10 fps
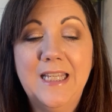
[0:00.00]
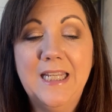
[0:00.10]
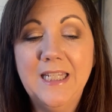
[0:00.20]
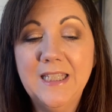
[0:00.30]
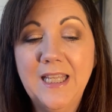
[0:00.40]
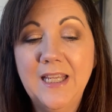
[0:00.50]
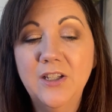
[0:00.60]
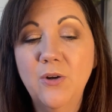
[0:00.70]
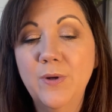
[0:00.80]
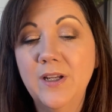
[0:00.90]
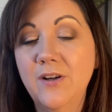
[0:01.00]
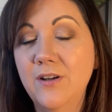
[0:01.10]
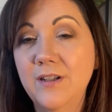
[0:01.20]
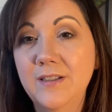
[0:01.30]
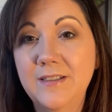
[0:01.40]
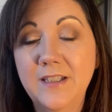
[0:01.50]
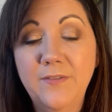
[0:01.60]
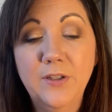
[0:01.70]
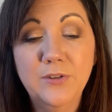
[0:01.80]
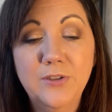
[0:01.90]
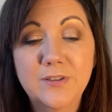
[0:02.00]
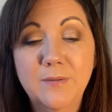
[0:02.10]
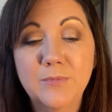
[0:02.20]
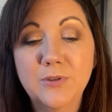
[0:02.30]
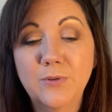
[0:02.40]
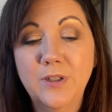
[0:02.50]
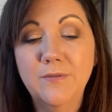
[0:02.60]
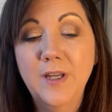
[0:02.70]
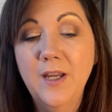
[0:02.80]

anything going on, see if he'll do some sort of